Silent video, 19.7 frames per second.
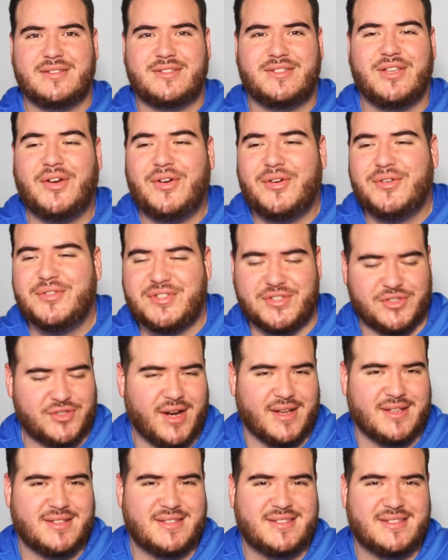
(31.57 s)
So
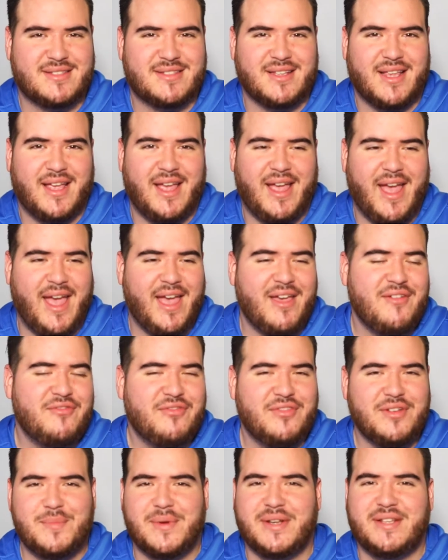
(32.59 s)
stress.
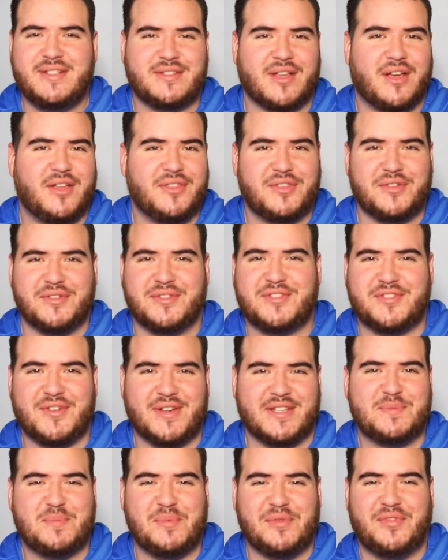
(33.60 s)
Everybody's gone through
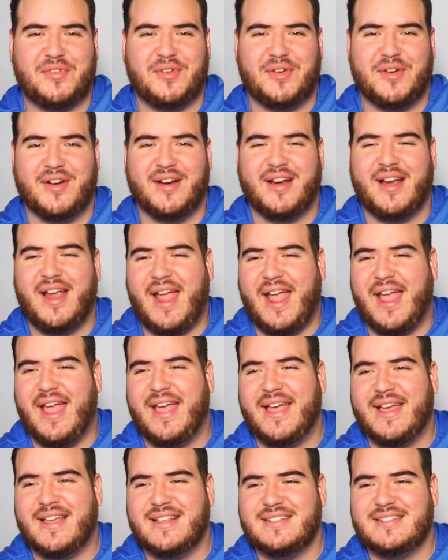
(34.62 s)
stress before,
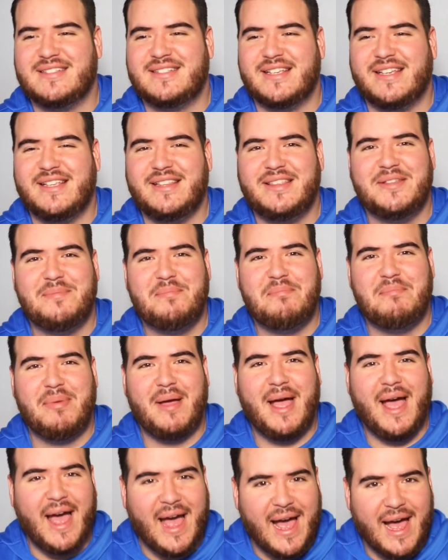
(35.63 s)
and in the
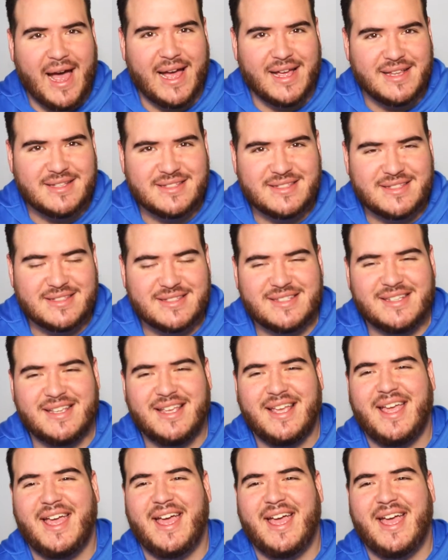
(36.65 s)
past,